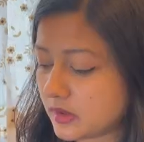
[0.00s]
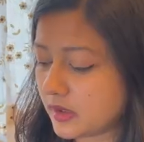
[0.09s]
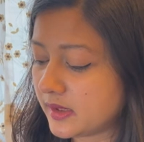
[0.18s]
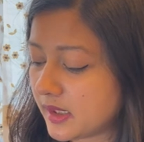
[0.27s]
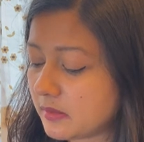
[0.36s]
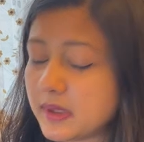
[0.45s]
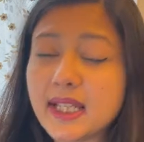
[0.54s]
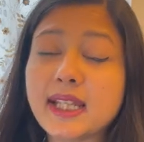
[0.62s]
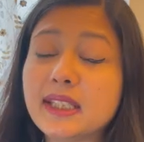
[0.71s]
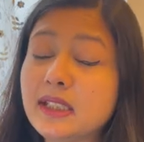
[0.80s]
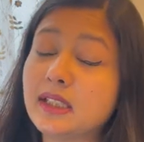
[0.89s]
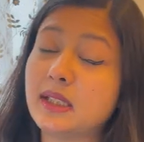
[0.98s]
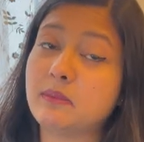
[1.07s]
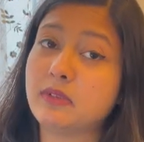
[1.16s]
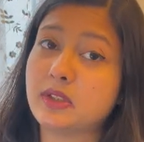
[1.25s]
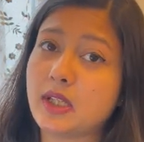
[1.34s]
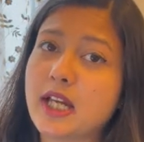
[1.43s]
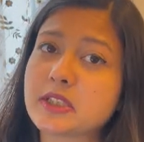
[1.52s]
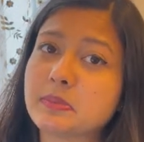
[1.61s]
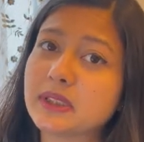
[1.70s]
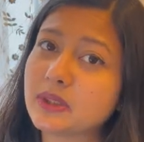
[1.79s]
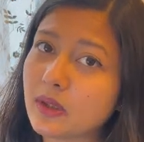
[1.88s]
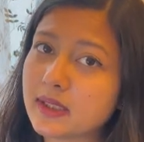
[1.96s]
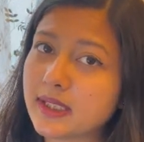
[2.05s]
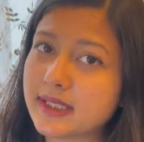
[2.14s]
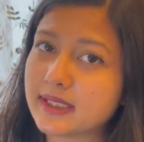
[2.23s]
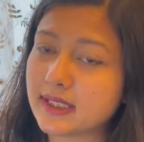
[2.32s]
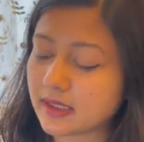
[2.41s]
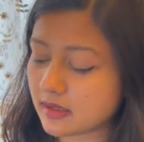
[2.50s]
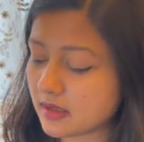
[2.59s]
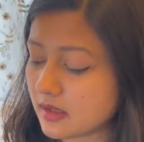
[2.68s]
It can be any name which as per your liking.